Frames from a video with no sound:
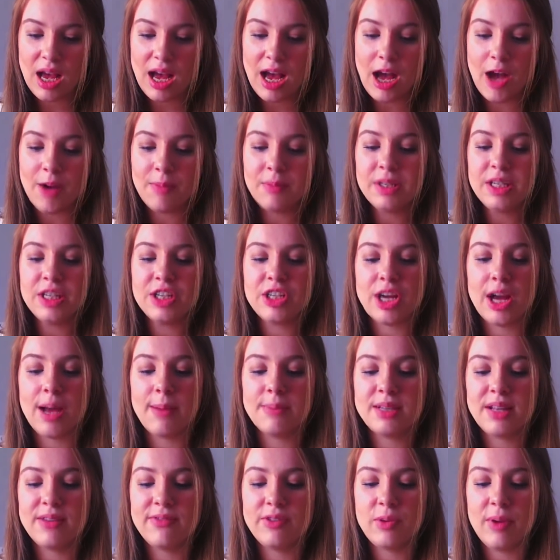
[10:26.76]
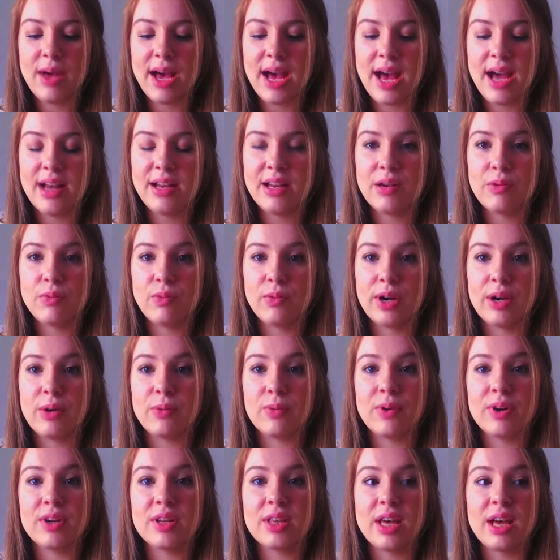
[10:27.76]
How many jobs have you had and where
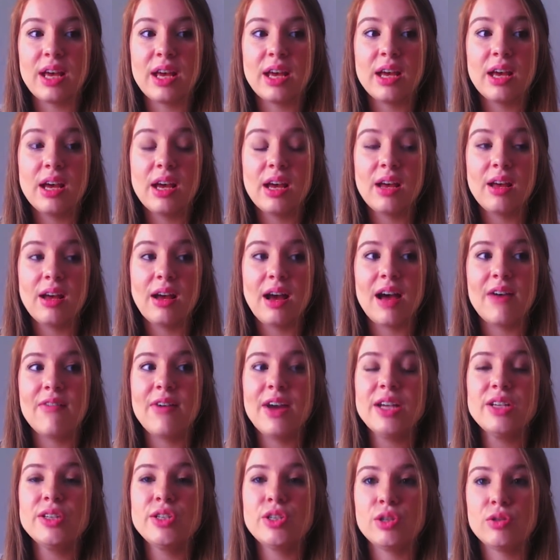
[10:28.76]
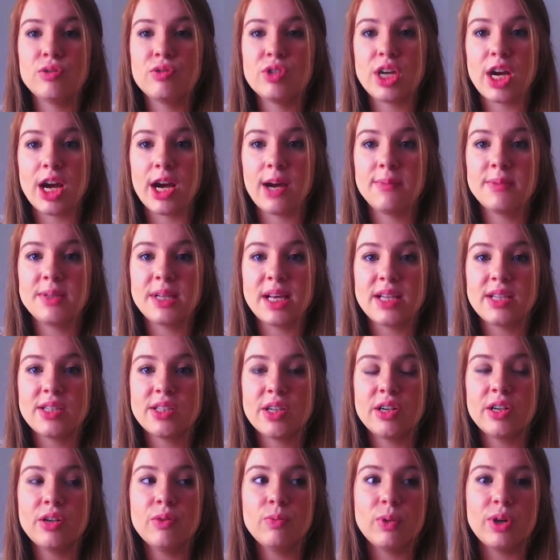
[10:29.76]
were they? I've had 2 jobs. I
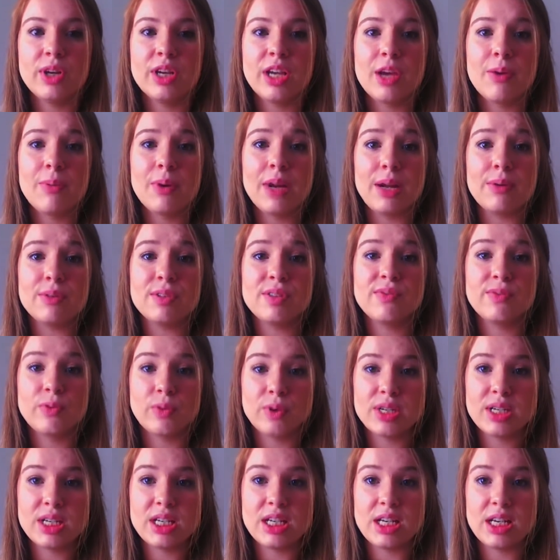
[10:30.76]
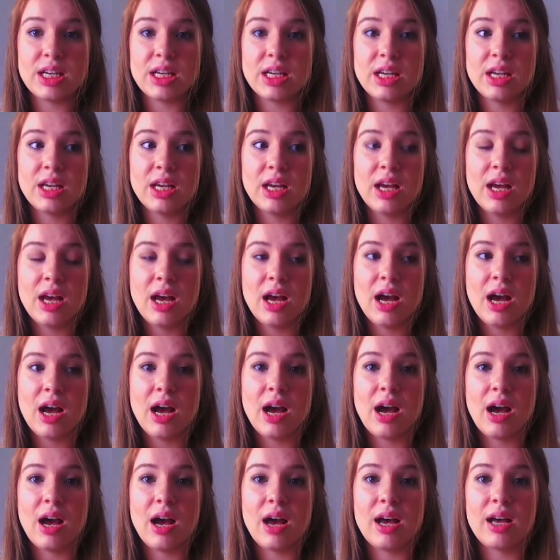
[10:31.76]
started working when I was 14.
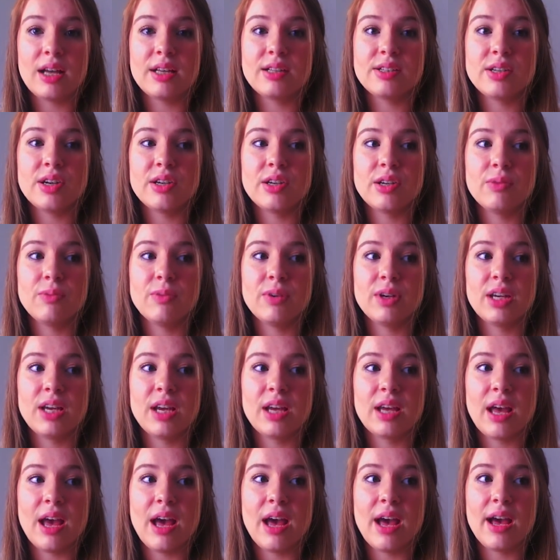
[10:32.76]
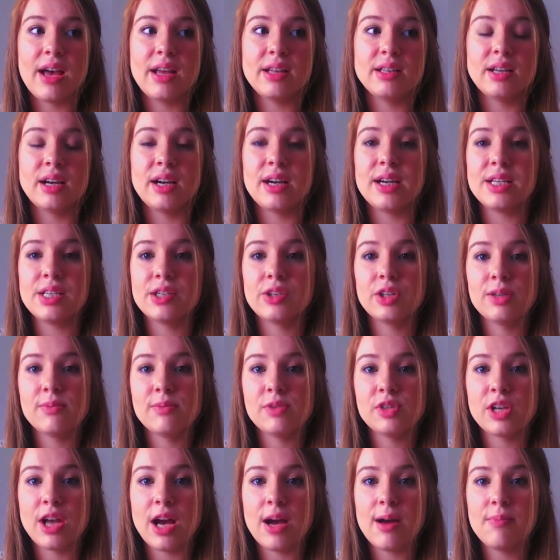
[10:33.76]
I started working at the ice cream
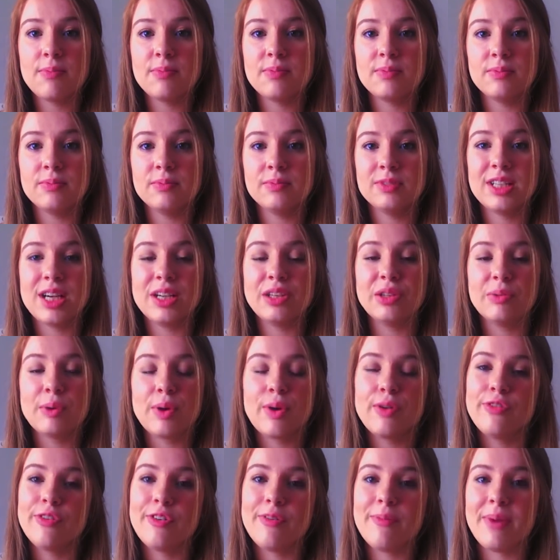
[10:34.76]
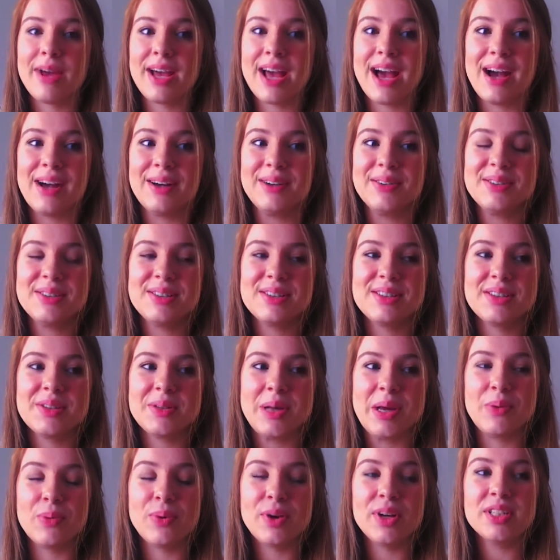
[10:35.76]
shop down the road from my house. So
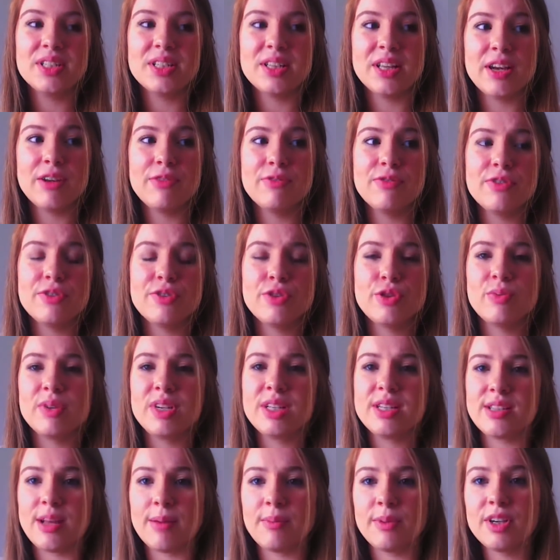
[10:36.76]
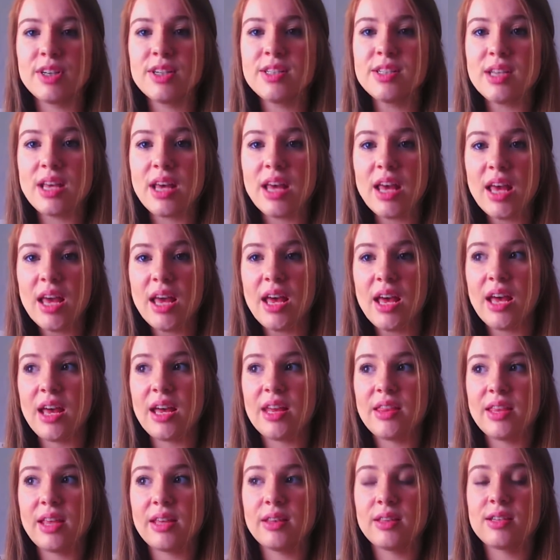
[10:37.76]
I worked there for 3 summers.
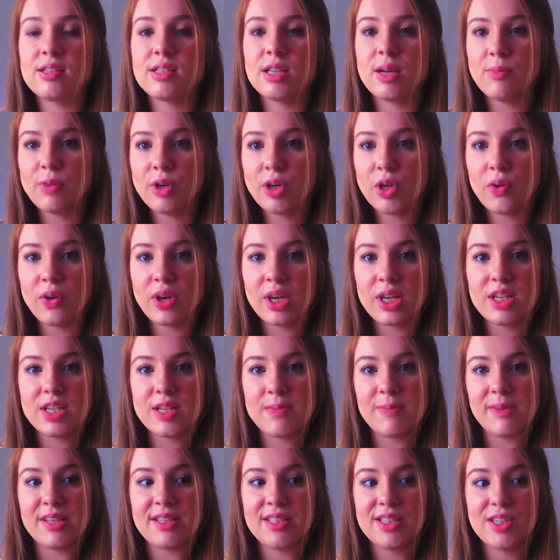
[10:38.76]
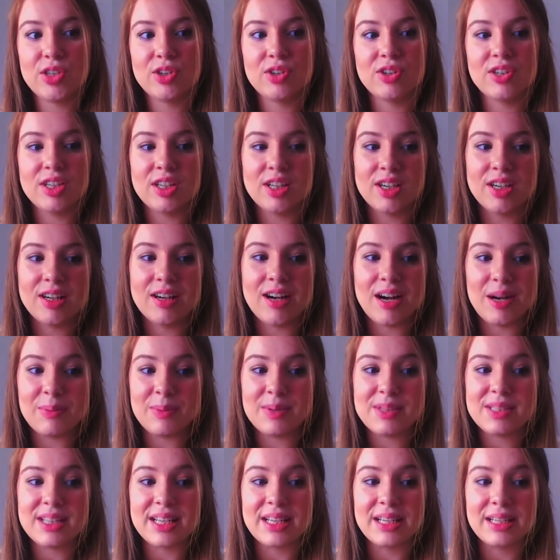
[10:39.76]
And then the summer going into my senior year, I
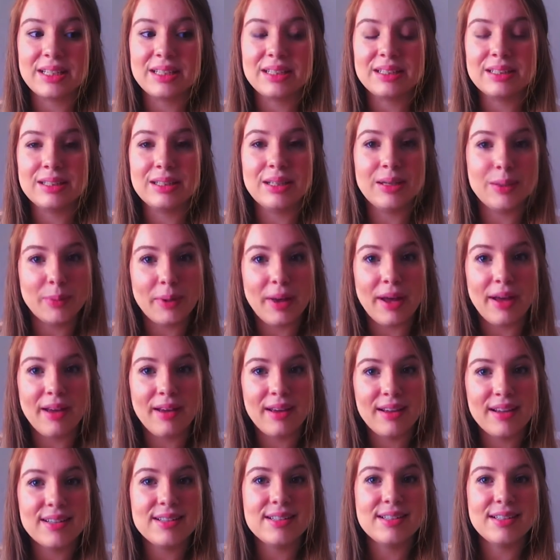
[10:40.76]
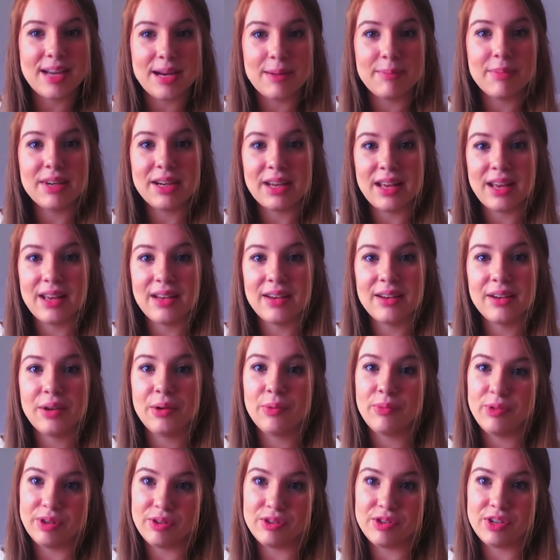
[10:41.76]
was like, okay, it's time to get a
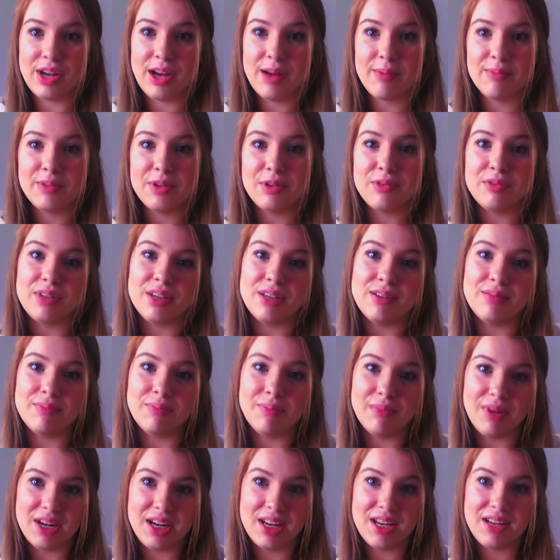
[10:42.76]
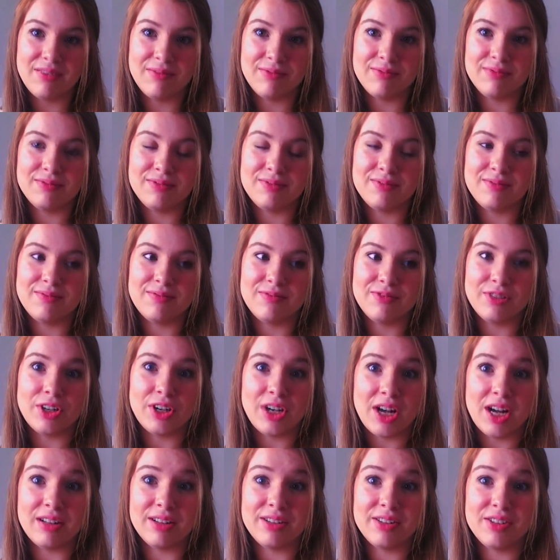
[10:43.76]
real job. You need money for
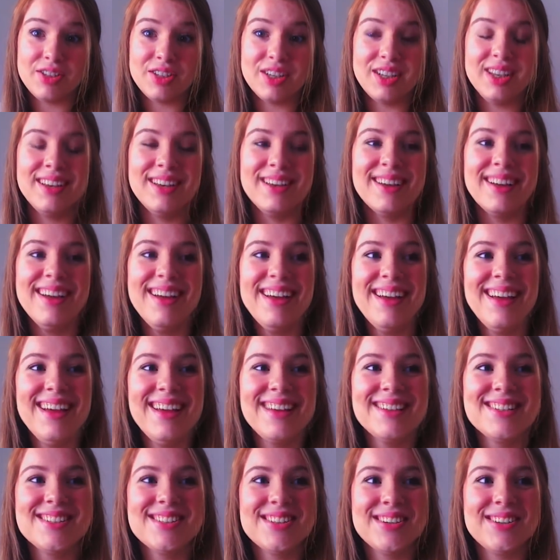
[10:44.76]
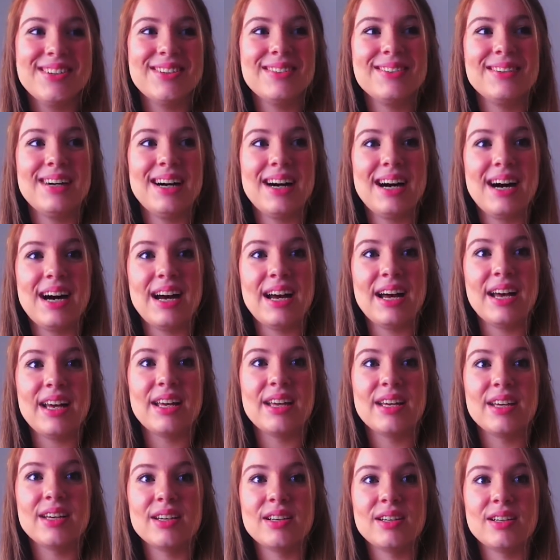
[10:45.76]
college. So
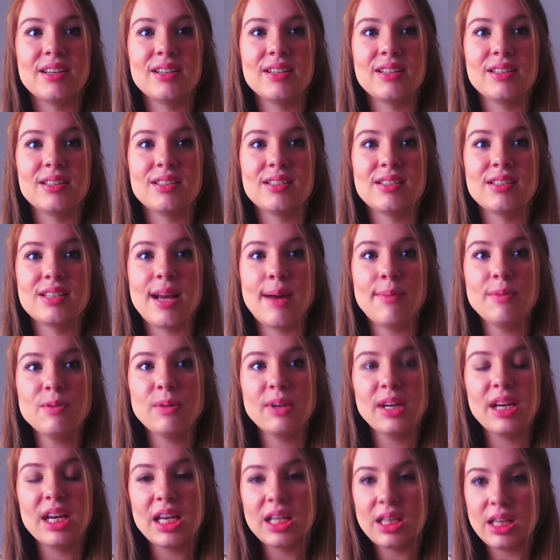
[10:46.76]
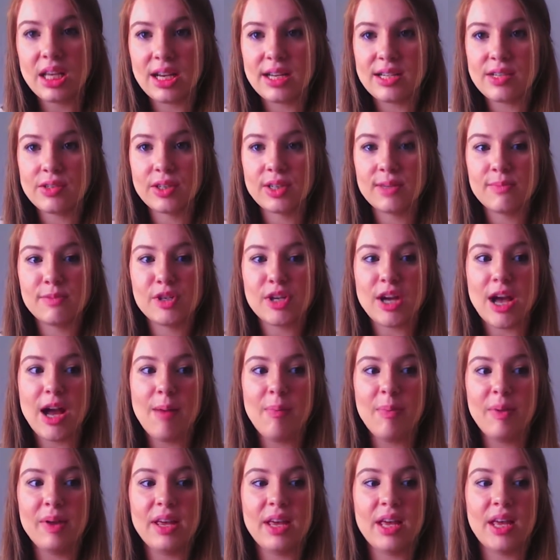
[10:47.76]
I stopped working at the ice cream
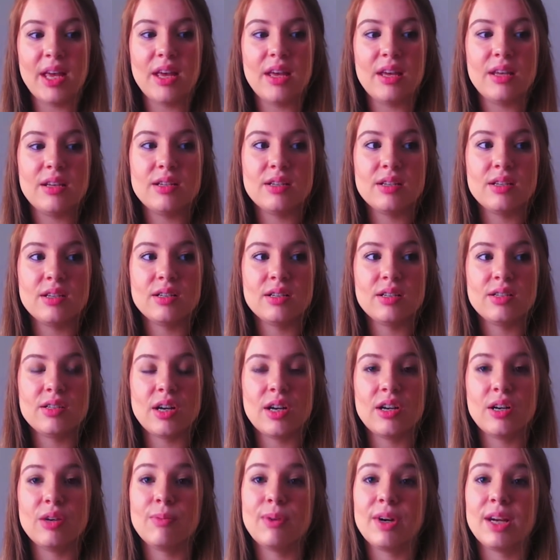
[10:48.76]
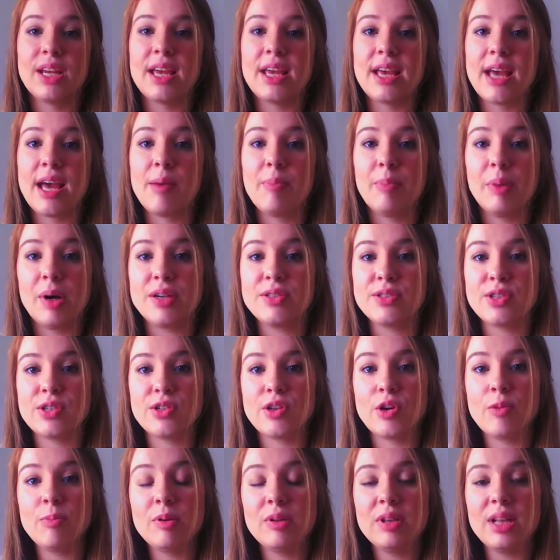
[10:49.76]
shop and started working at Barnes &
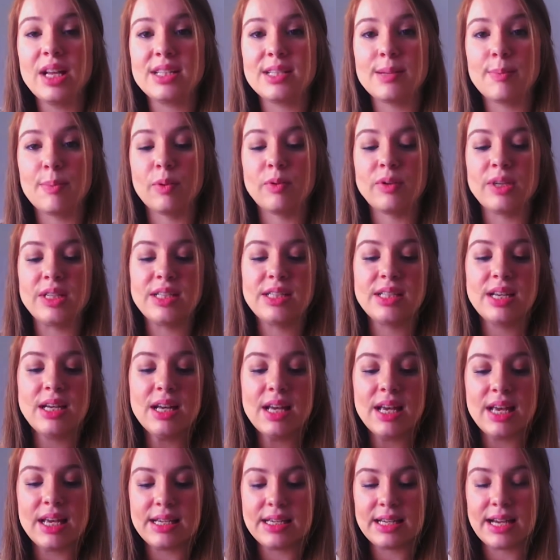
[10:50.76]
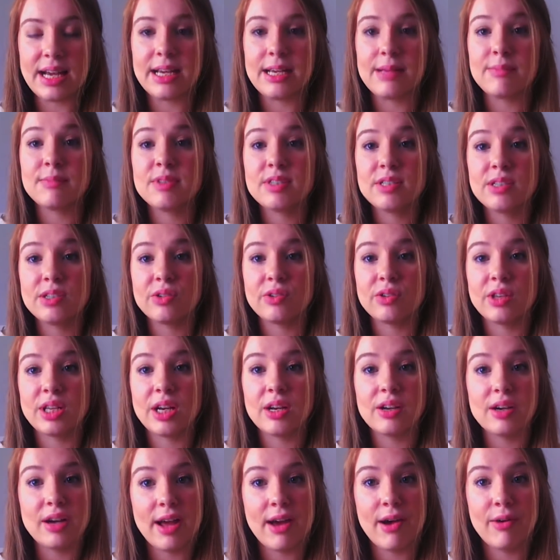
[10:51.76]
Noble as a barista, and I am still
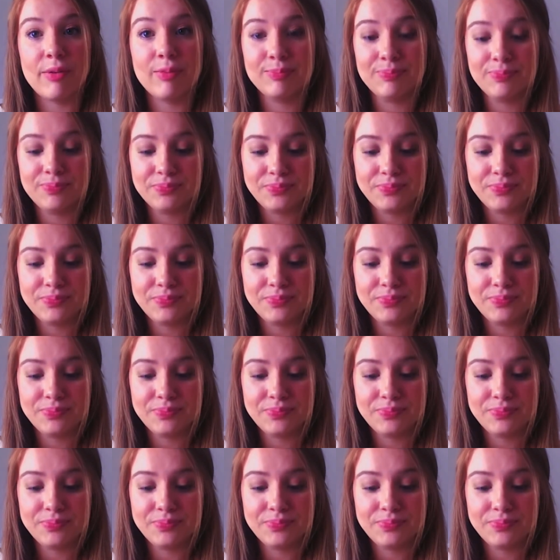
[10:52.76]
there now.